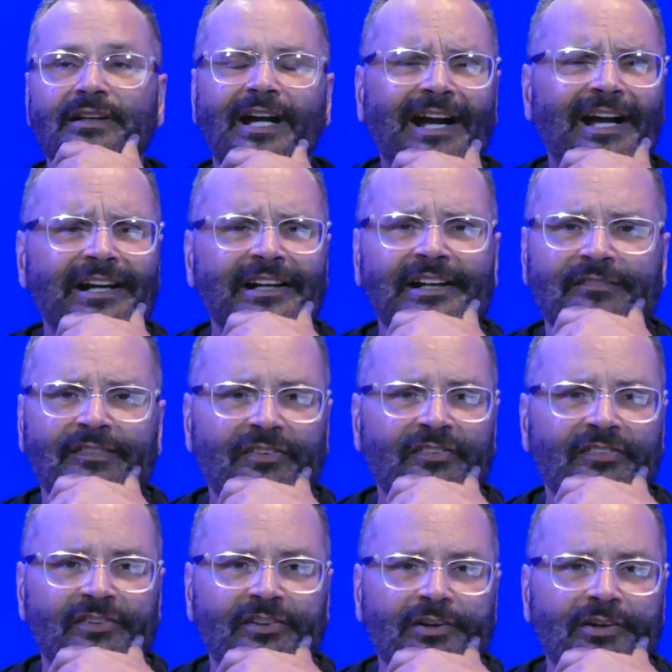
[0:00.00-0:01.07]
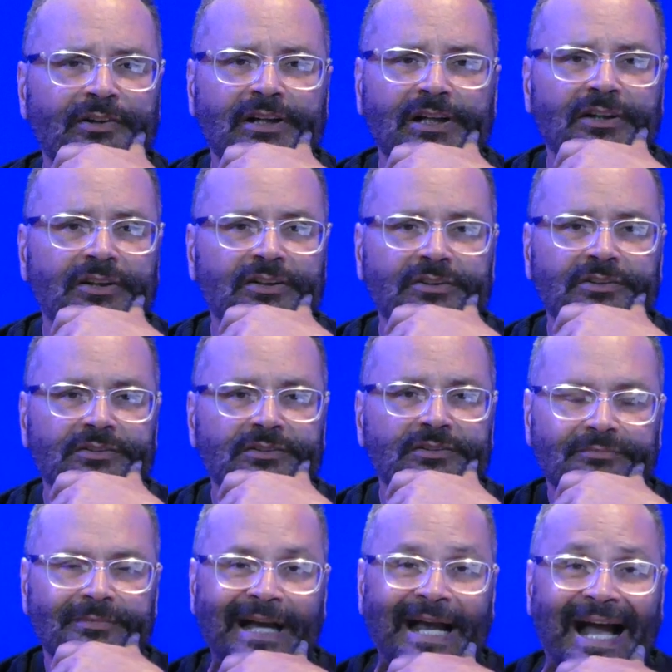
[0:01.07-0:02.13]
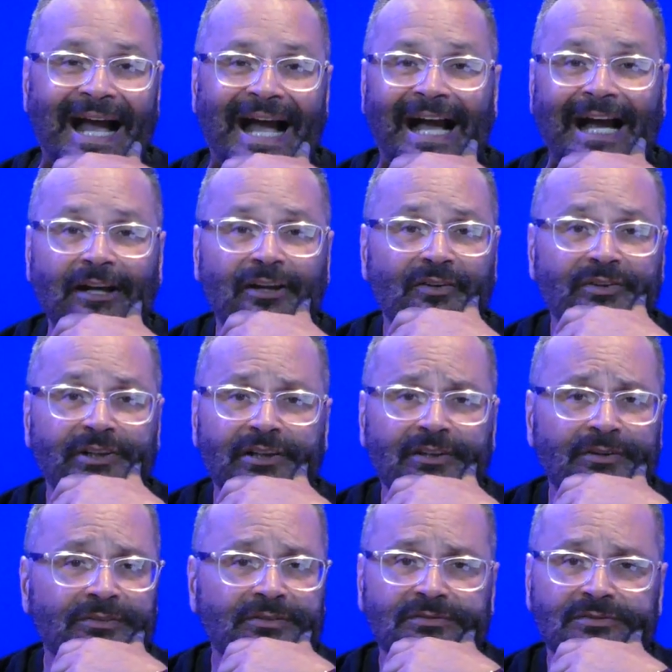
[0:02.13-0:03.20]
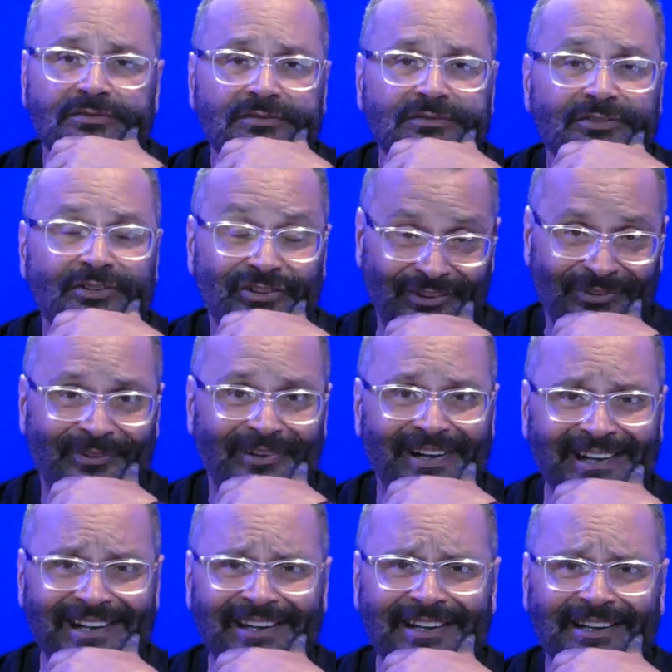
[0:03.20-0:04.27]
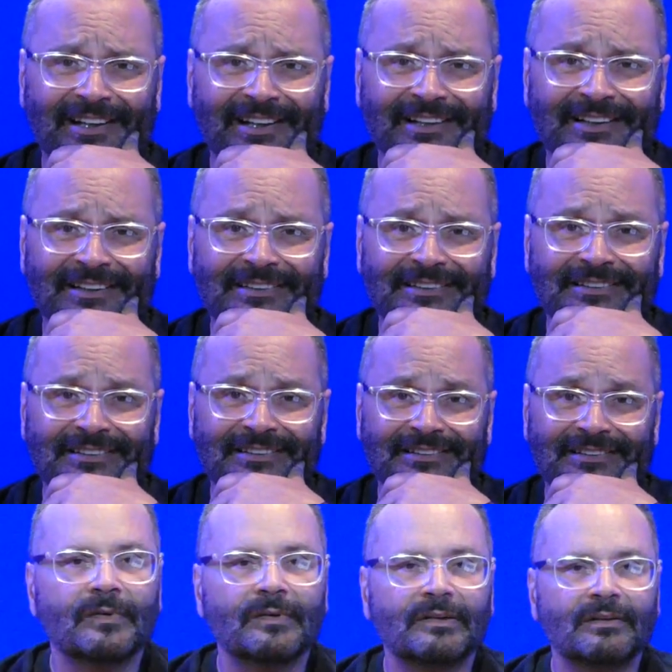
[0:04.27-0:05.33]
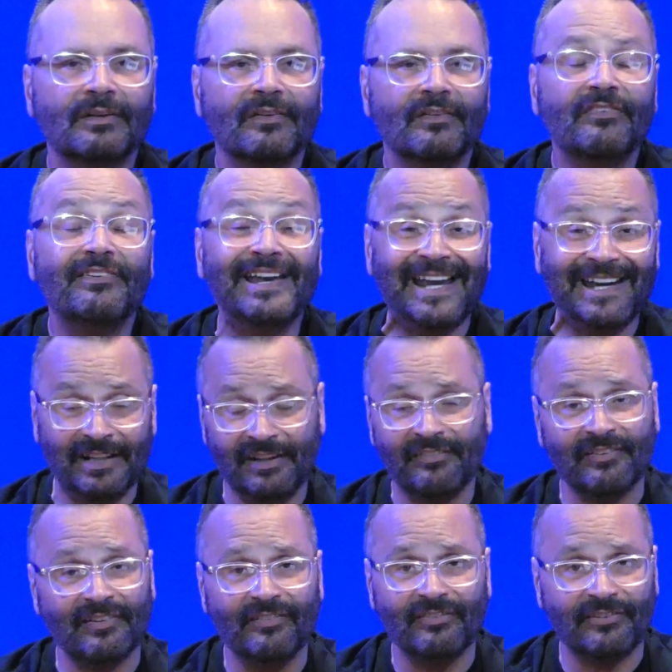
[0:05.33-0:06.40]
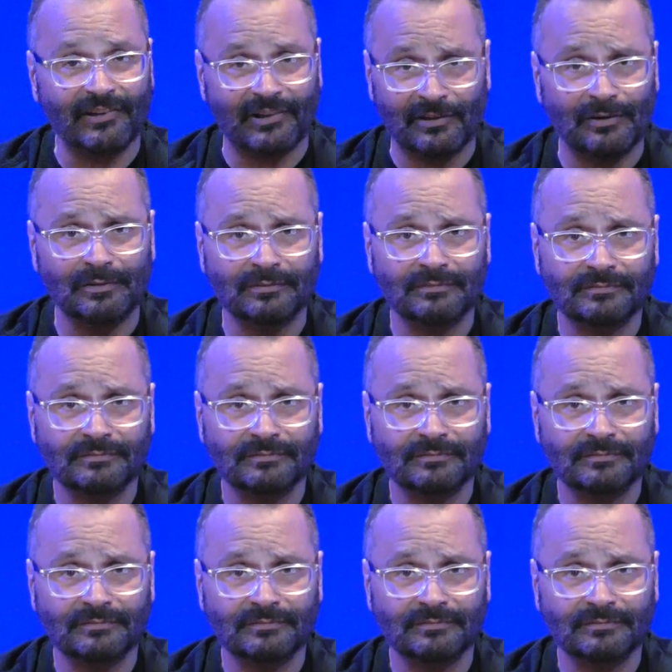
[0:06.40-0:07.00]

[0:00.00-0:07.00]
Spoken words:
I never snore. I don't know. Do I? Say it isn't so.